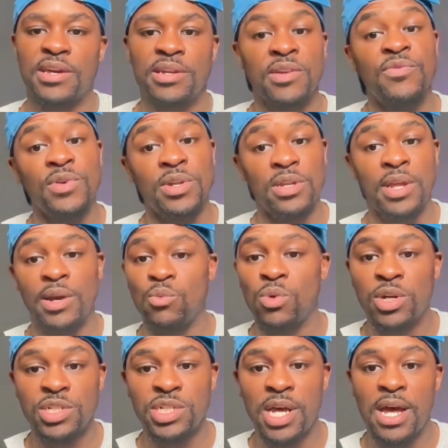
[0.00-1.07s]
like different like
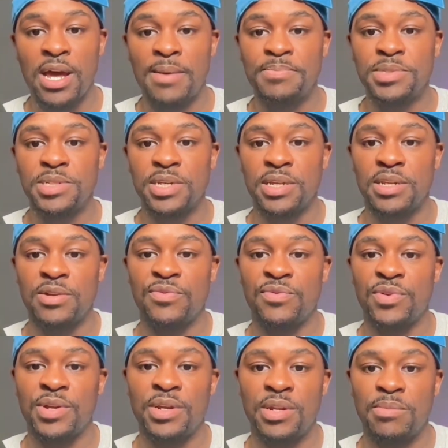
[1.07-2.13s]
workshops and
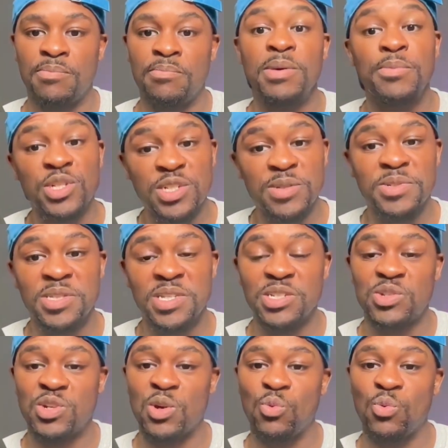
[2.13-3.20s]
different memberships and
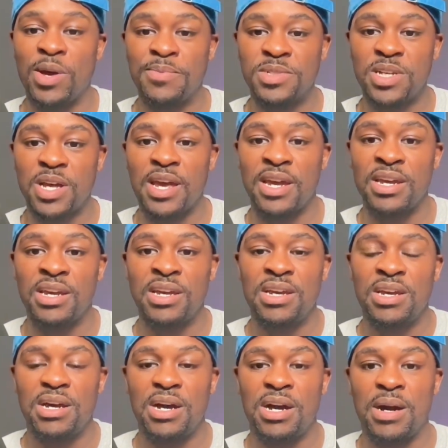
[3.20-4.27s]
things on your website
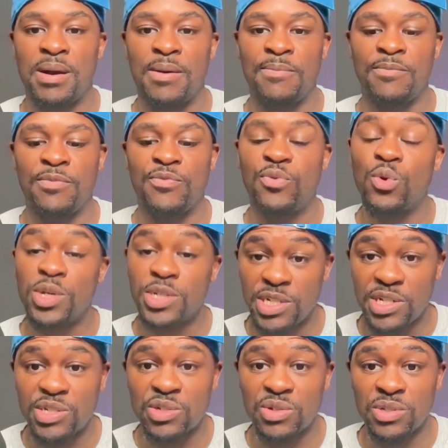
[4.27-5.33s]
for
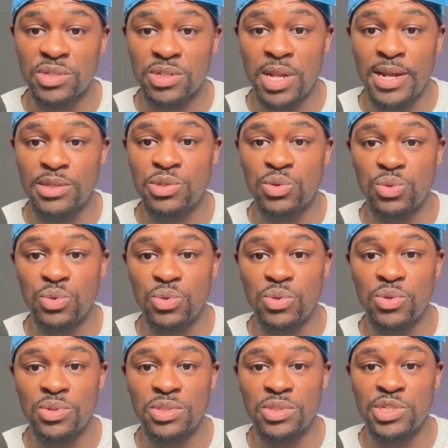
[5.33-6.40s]
teachers, a lot of
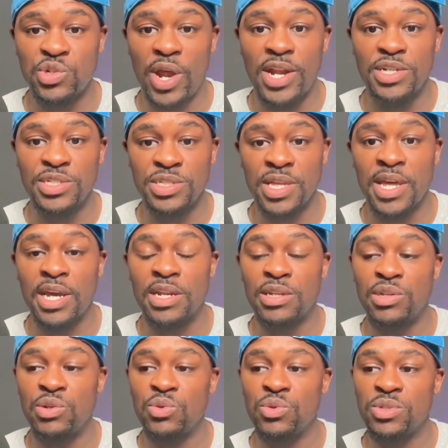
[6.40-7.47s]
tools and strategies they
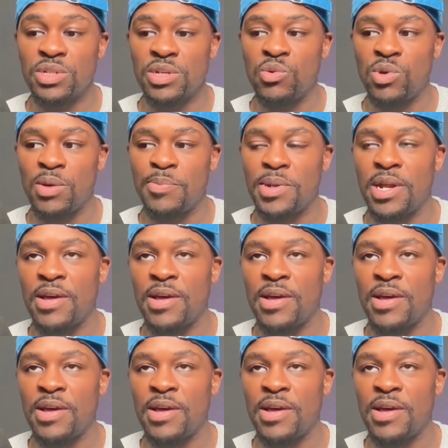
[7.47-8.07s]
can use and equip.